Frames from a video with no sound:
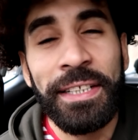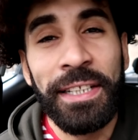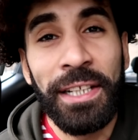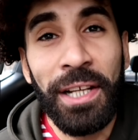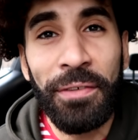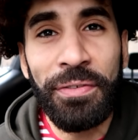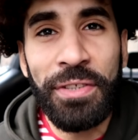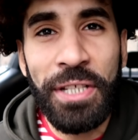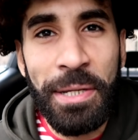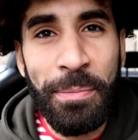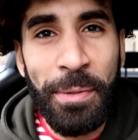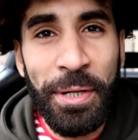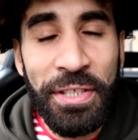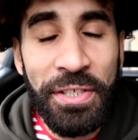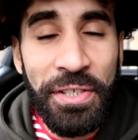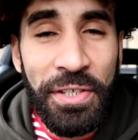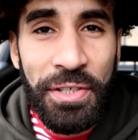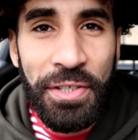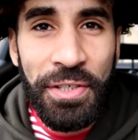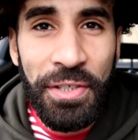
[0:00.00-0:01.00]
Love to your
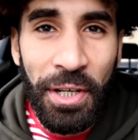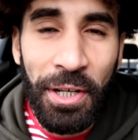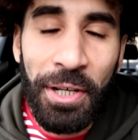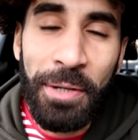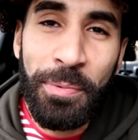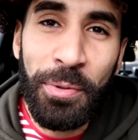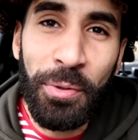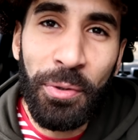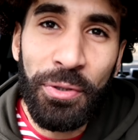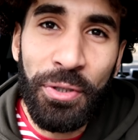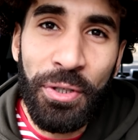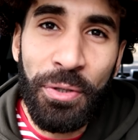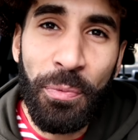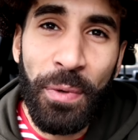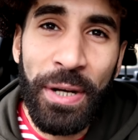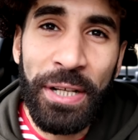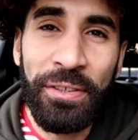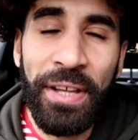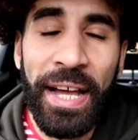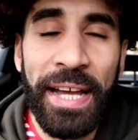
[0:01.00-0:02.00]
mothers. I hope you're all doing
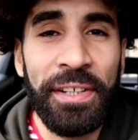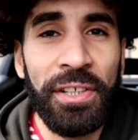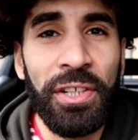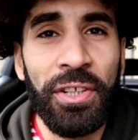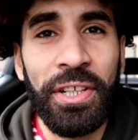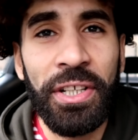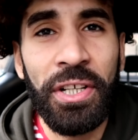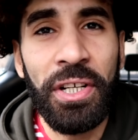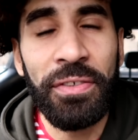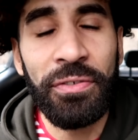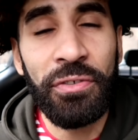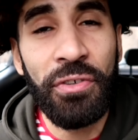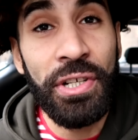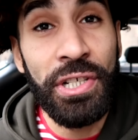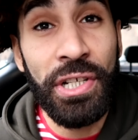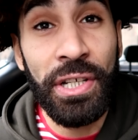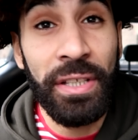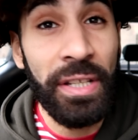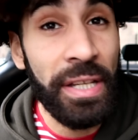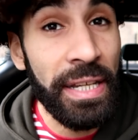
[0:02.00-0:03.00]
well and looking after
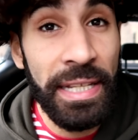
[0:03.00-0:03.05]
each other